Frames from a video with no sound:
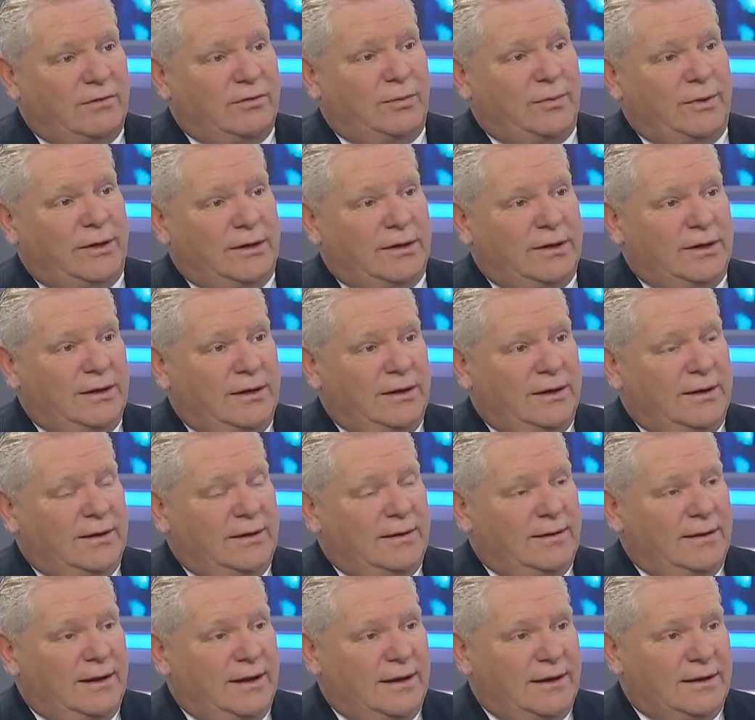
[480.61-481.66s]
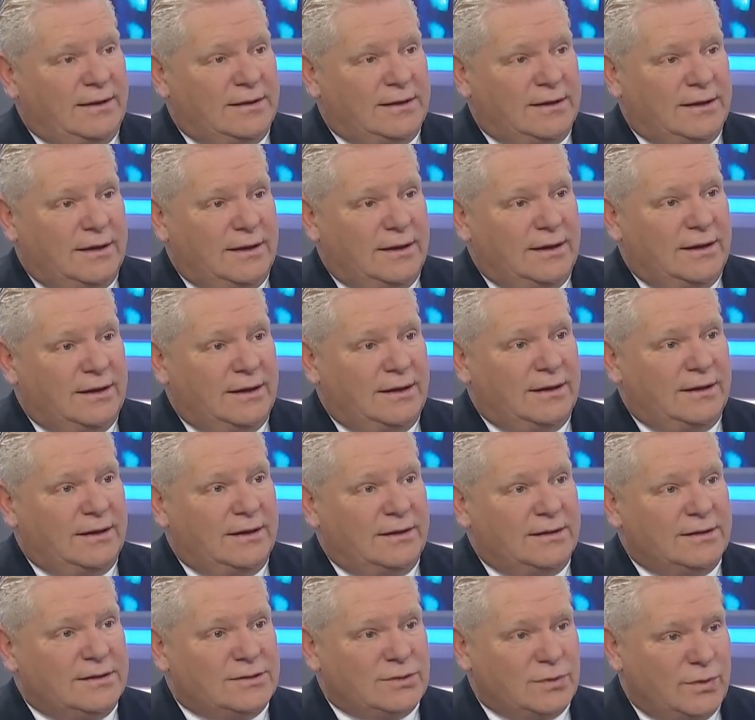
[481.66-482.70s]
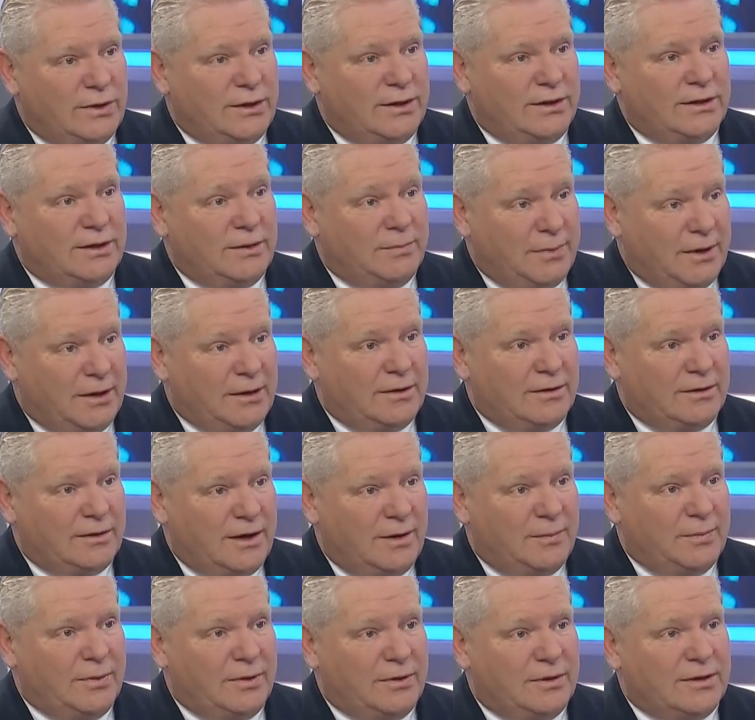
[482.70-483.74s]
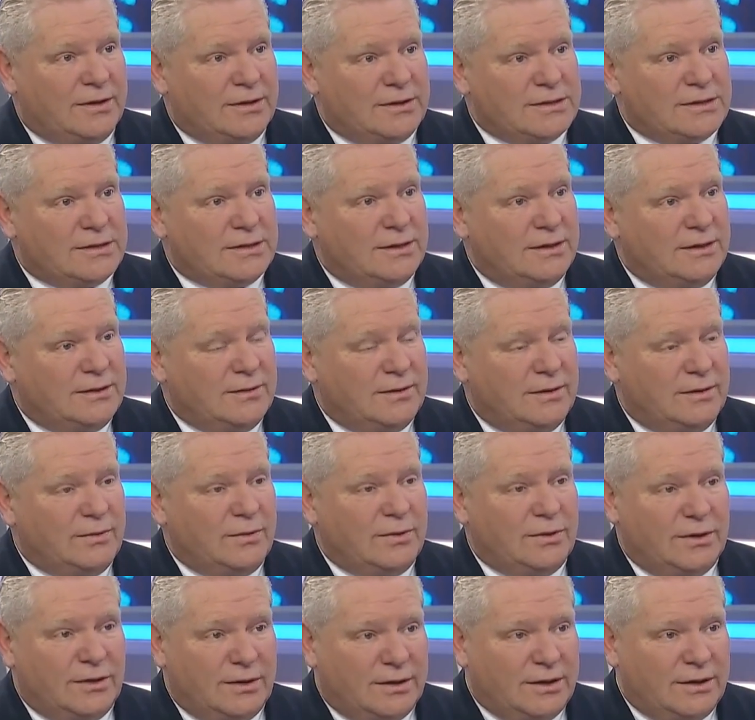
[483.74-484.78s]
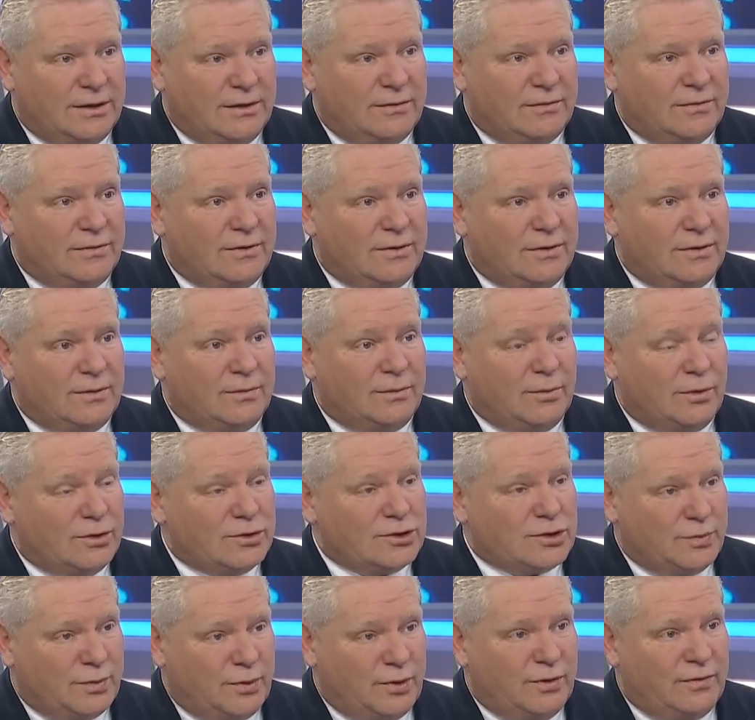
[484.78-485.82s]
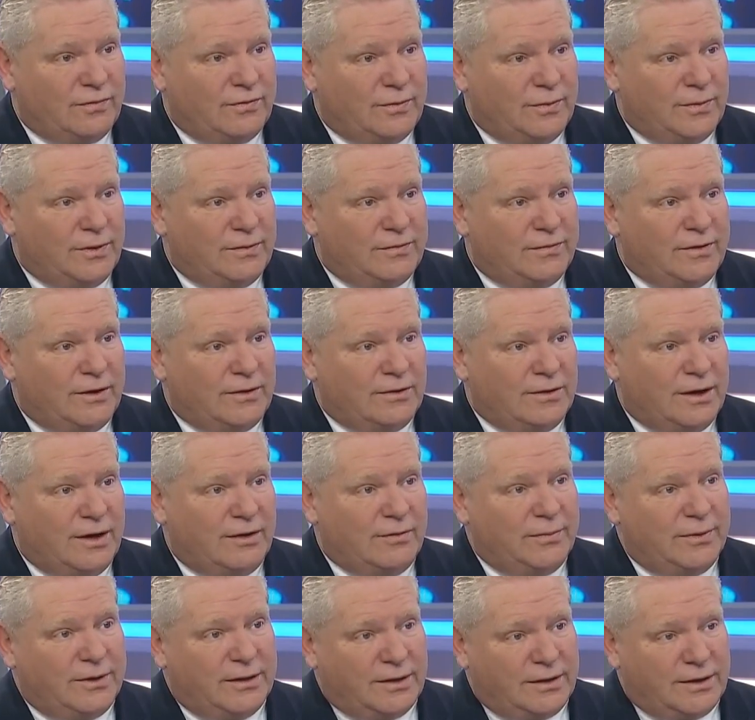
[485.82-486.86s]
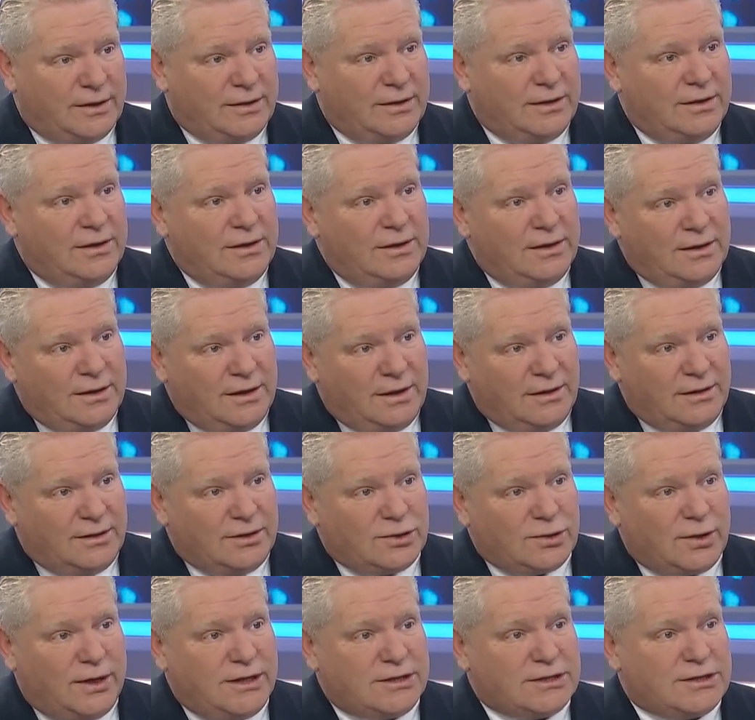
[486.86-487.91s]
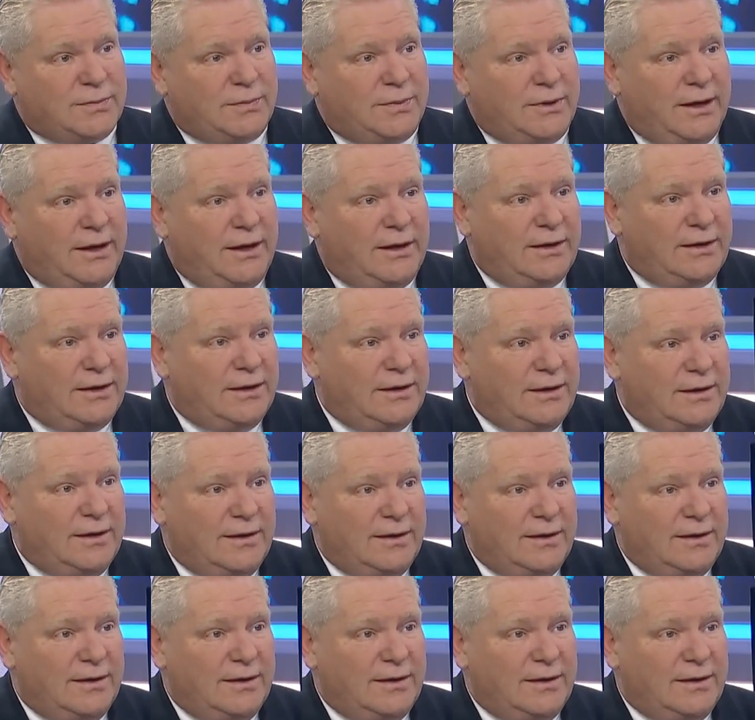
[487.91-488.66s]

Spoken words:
government that is willing to partner up with us, and we're looking for more support from the federal government on the transit plan.